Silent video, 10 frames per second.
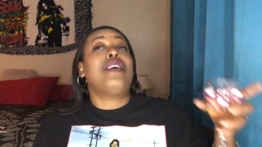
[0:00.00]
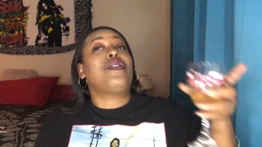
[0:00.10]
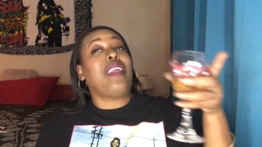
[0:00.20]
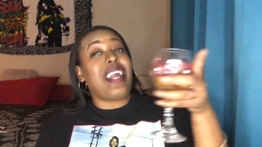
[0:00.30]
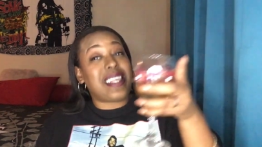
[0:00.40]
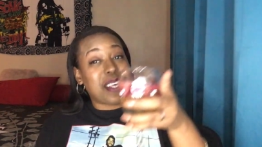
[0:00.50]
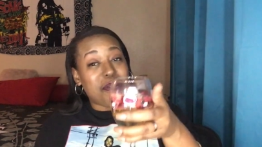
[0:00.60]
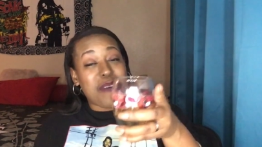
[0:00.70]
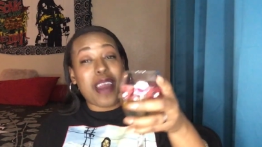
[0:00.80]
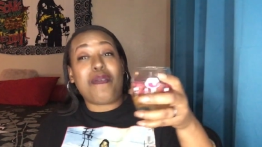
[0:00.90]
So let's get
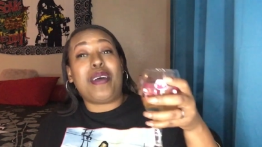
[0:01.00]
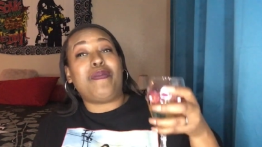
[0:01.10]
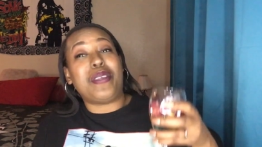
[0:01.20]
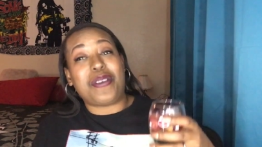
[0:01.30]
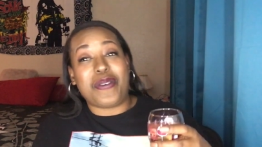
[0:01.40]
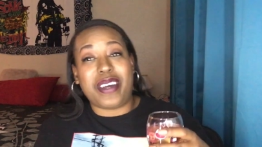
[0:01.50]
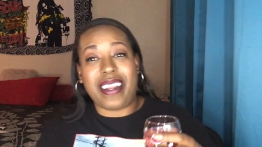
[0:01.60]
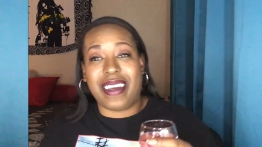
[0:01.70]
right on up into it.